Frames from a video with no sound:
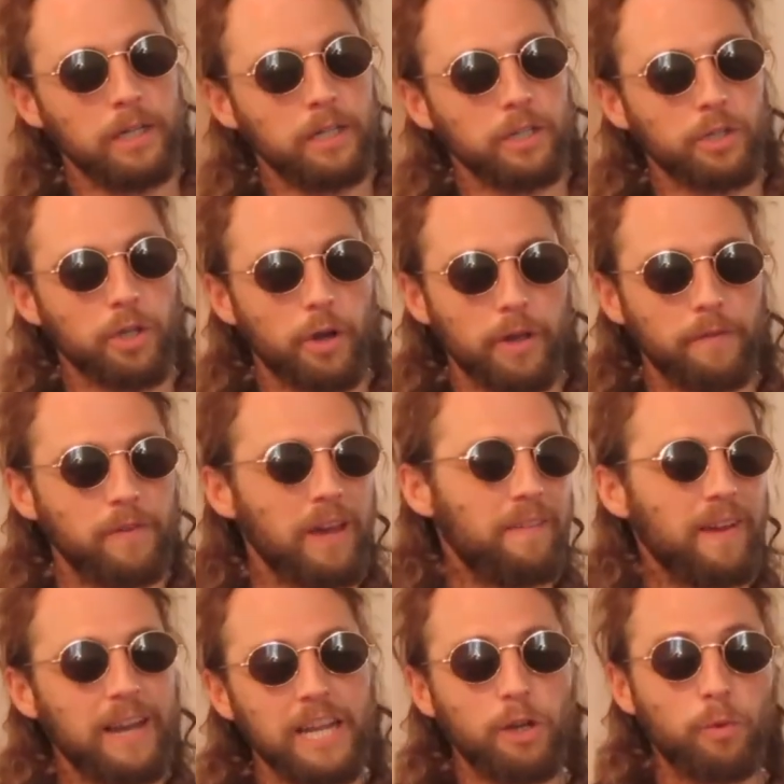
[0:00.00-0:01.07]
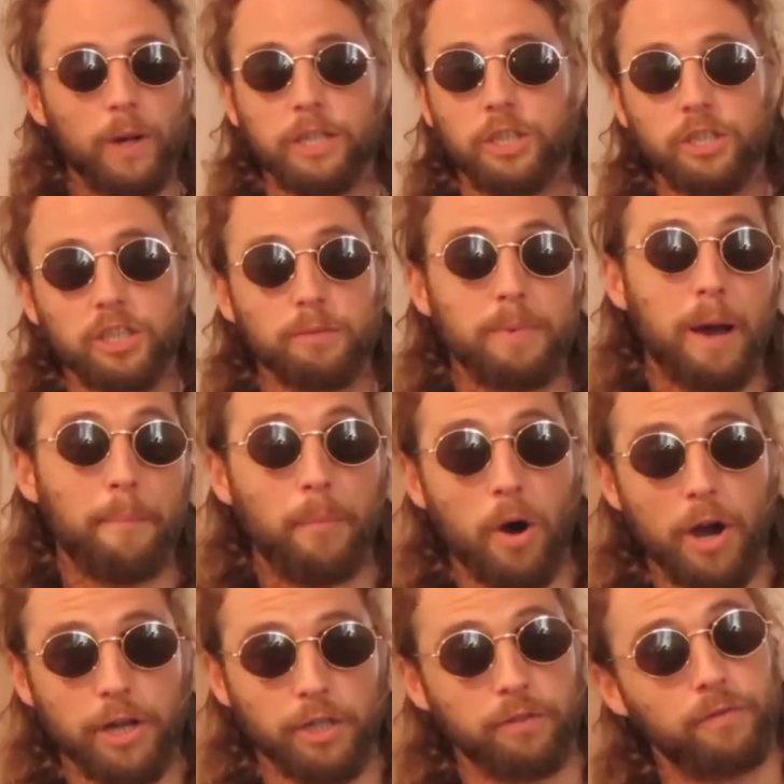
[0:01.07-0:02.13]
So if you have any questions about
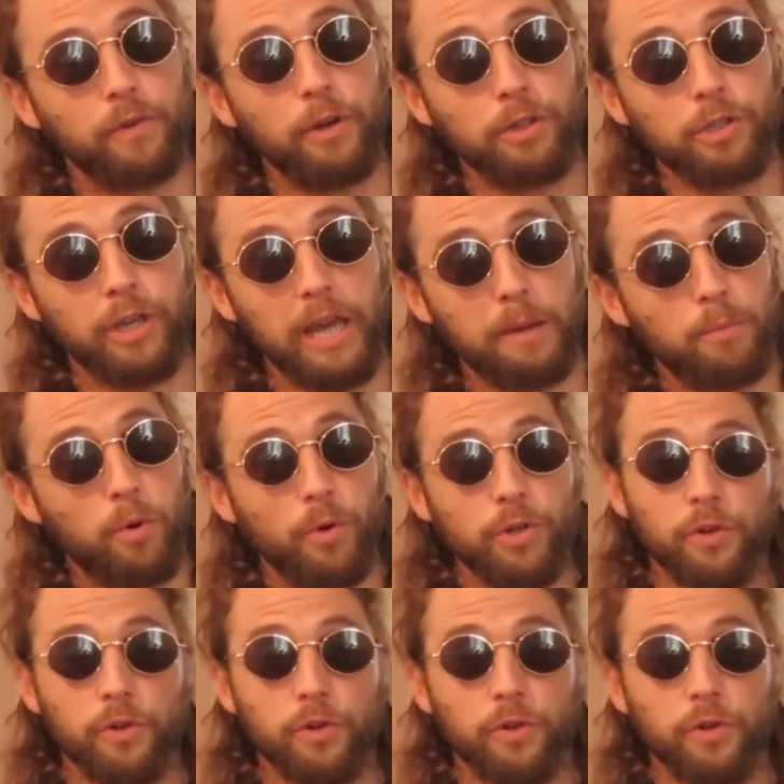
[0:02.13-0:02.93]
buying your first keyboard,